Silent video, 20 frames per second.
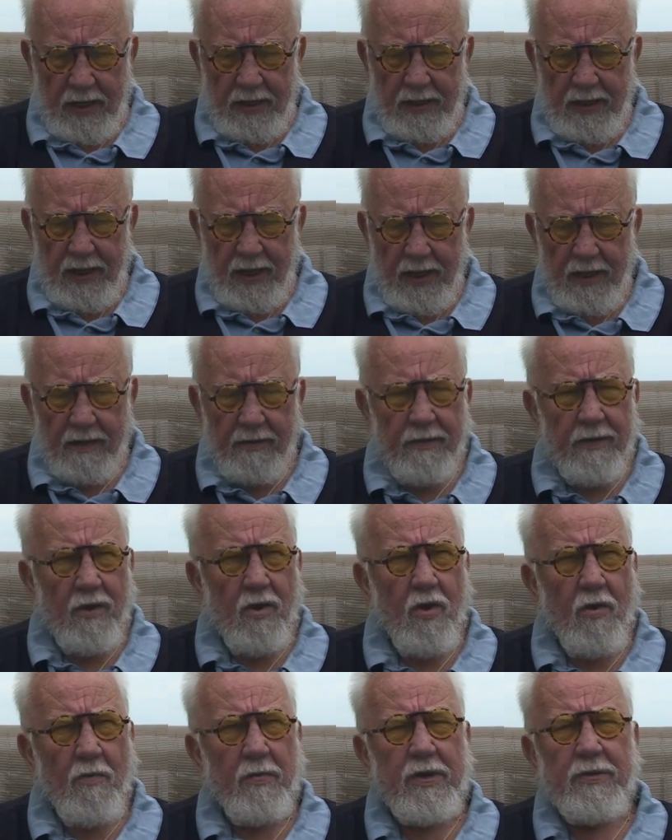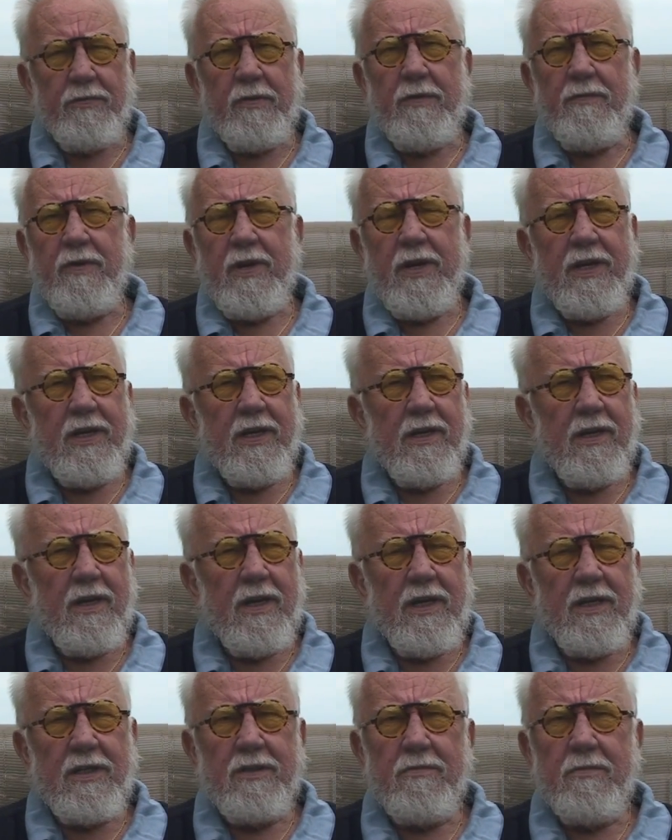Yeah, always we needed
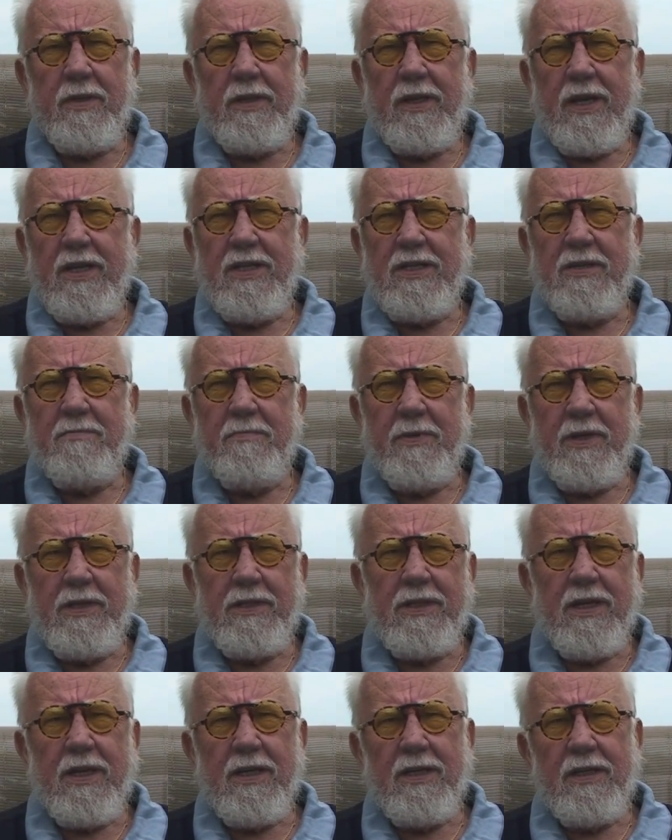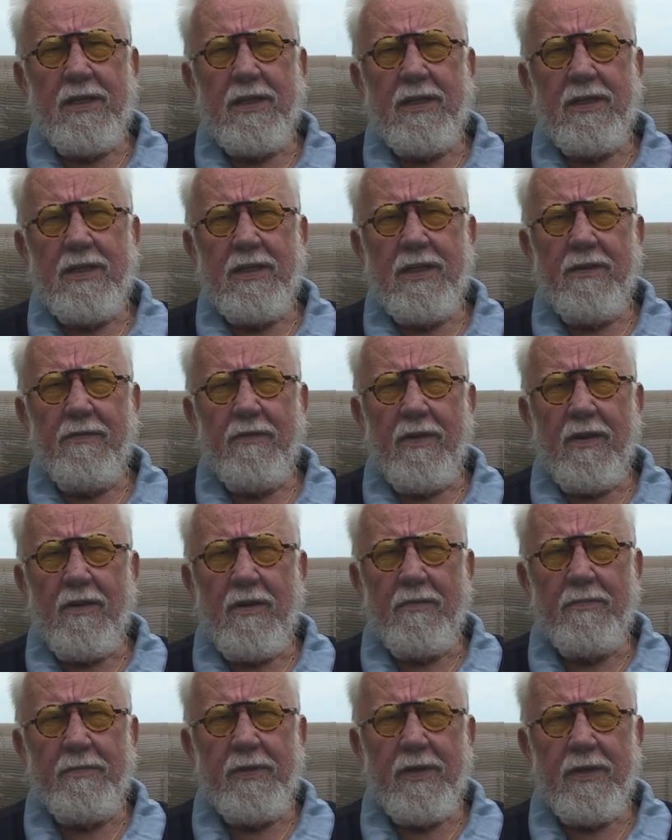instrumentation. BJ
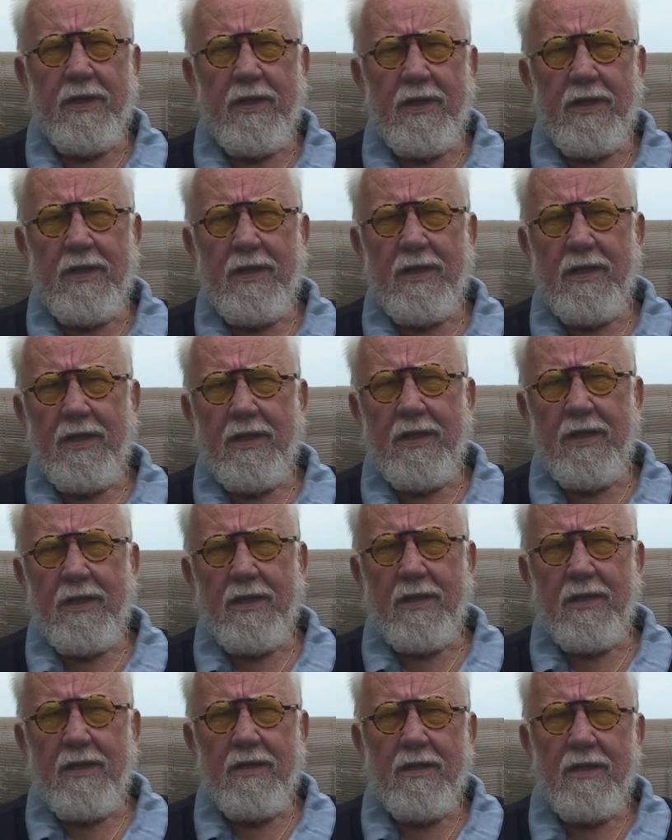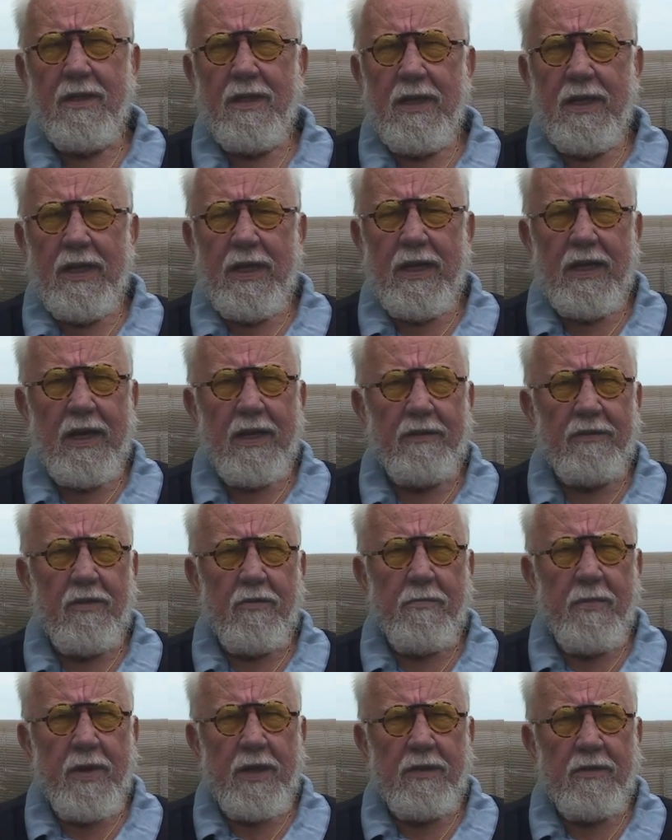developed the
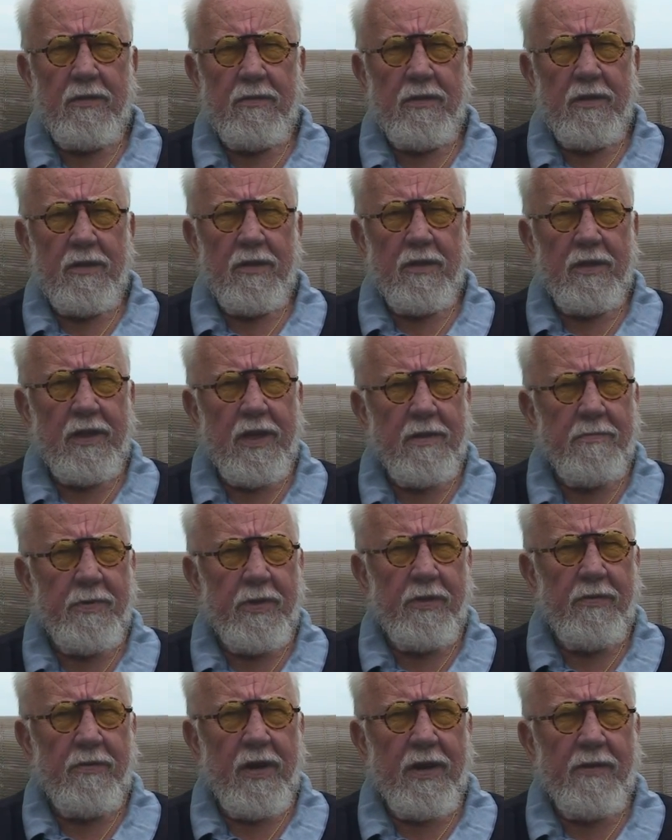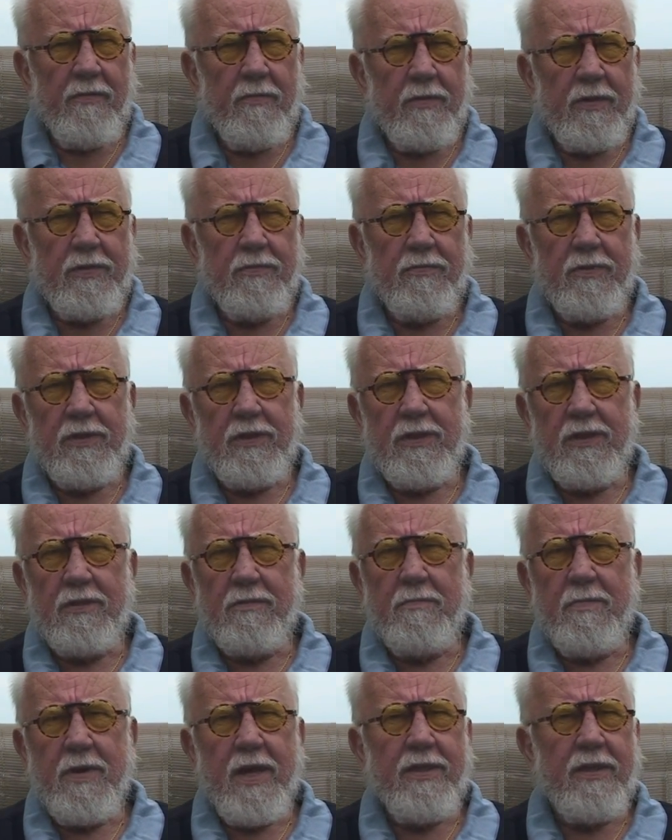electromagnetoneurotemprograph, which was
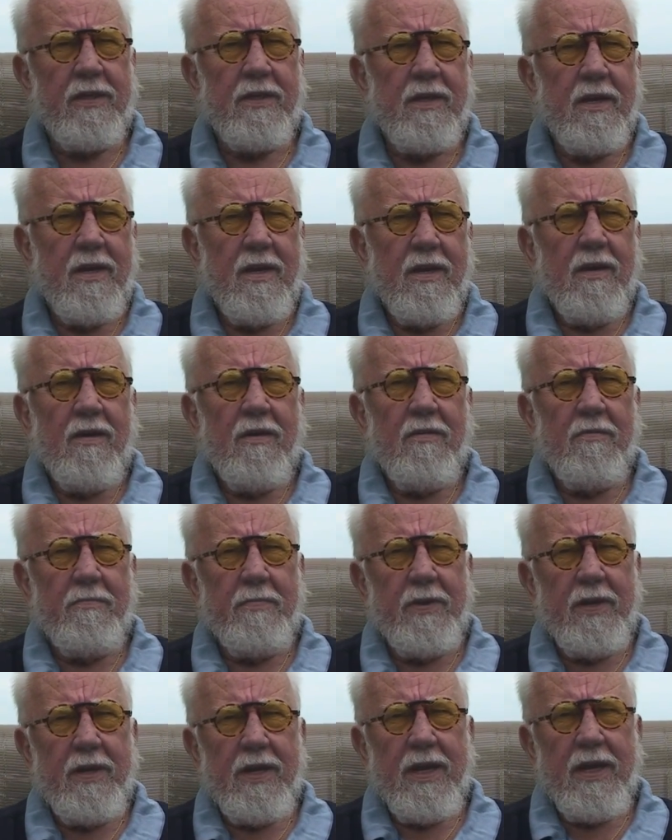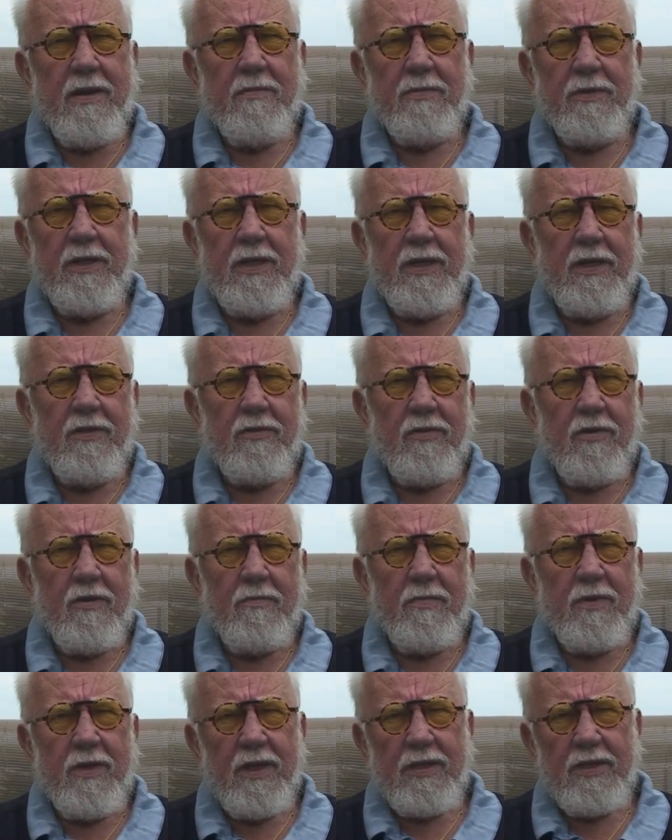a method of being able to
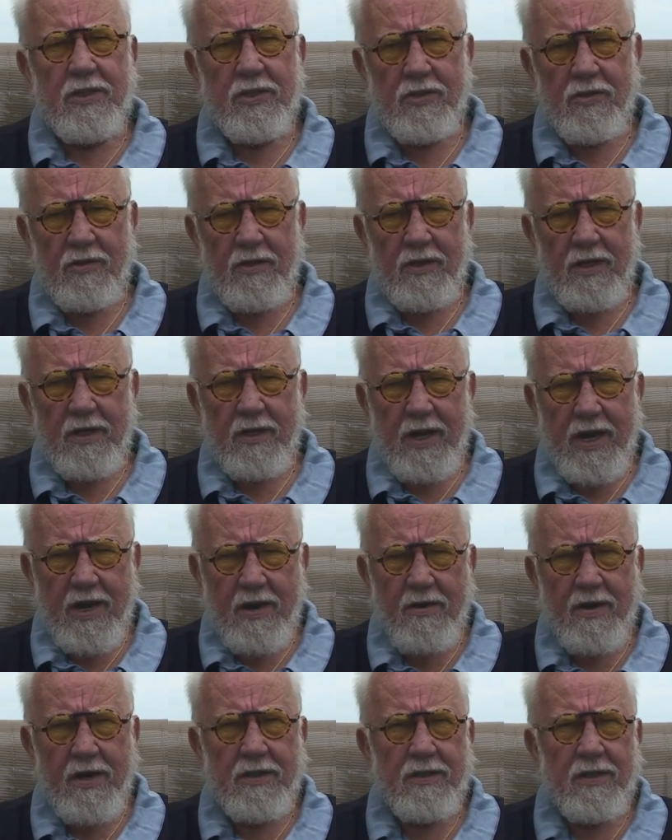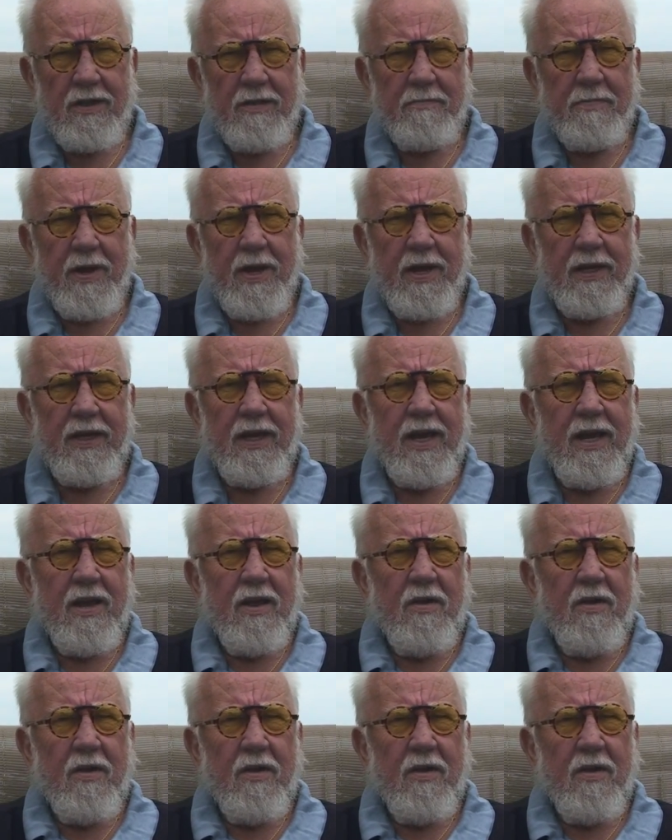determine at certain areas of the body